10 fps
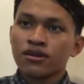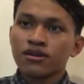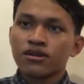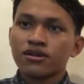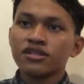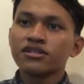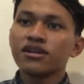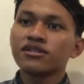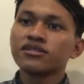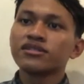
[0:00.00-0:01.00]

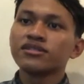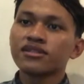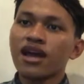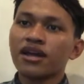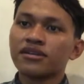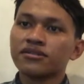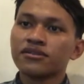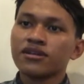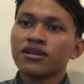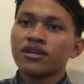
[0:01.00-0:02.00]
Research design.
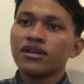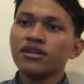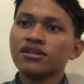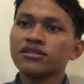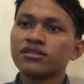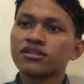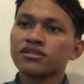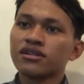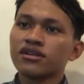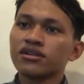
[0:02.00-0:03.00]
In this
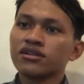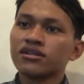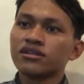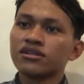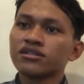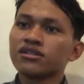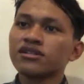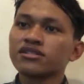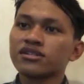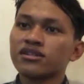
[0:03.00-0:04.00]
research, the
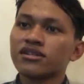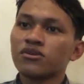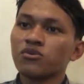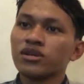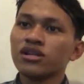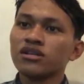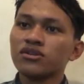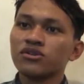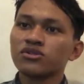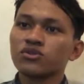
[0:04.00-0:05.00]
researcher will
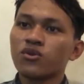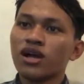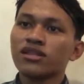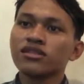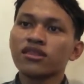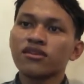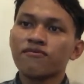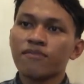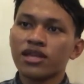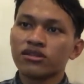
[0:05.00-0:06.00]
use qualitative
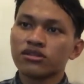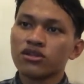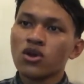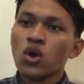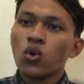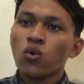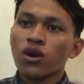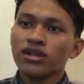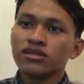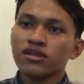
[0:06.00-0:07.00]
method.
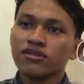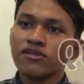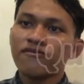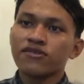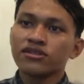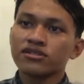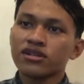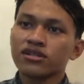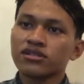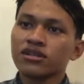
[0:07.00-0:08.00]
Qualitative
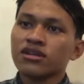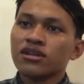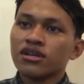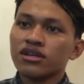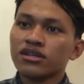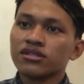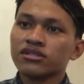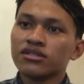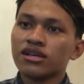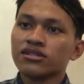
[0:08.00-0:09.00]
research is
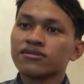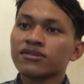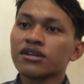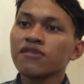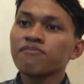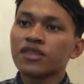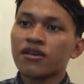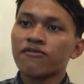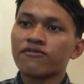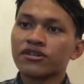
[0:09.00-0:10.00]

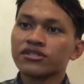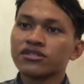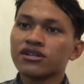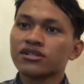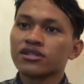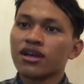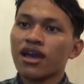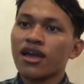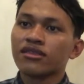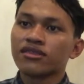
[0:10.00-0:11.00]
descriptive research
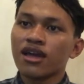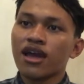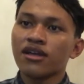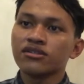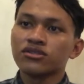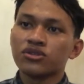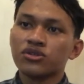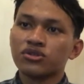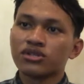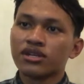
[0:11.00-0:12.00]
and tend to
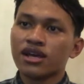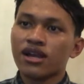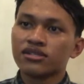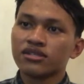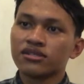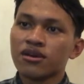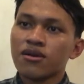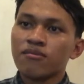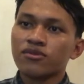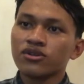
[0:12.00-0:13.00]
use analysis.
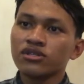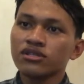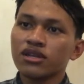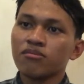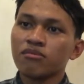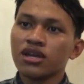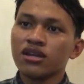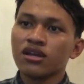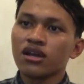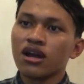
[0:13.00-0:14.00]
Process and
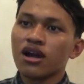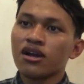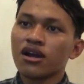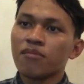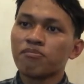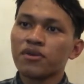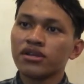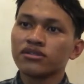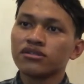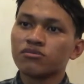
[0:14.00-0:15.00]
meaning are
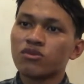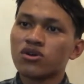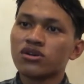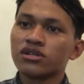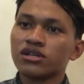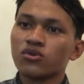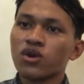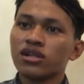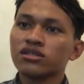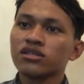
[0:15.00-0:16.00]
emphasis more than
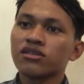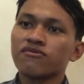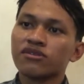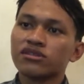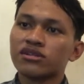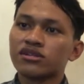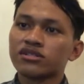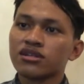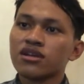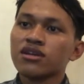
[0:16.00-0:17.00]
qualitative research.
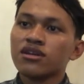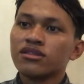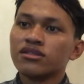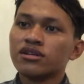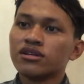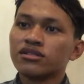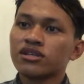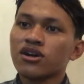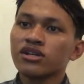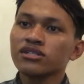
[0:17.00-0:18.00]
The
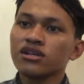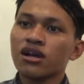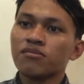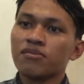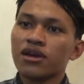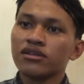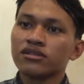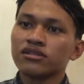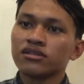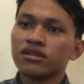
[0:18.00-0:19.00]
theoretical
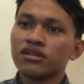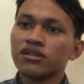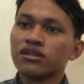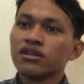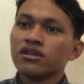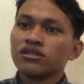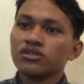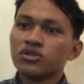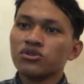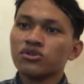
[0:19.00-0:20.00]
basis is
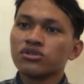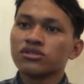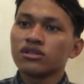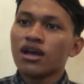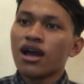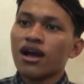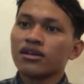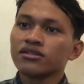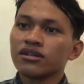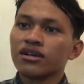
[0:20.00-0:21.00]
used
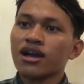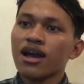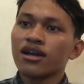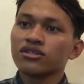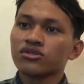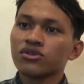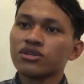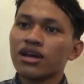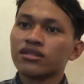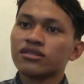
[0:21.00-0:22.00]
as a guide so
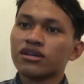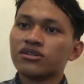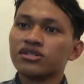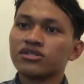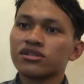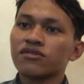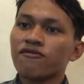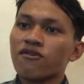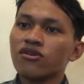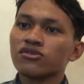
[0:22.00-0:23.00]
that the research
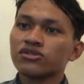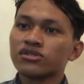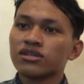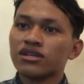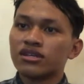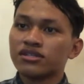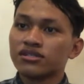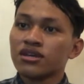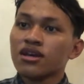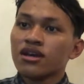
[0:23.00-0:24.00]
focus
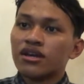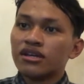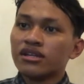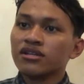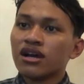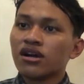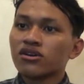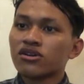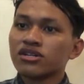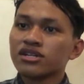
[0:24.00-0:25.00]
is in
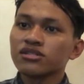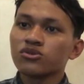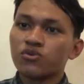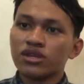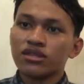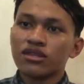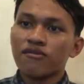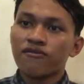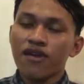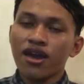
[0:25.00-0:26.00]
accordance with the
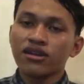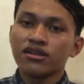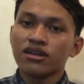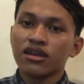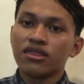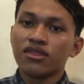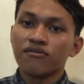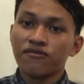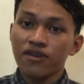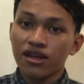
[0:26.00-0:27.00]
fact in the
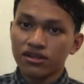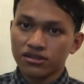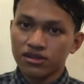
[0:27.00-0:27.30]
field.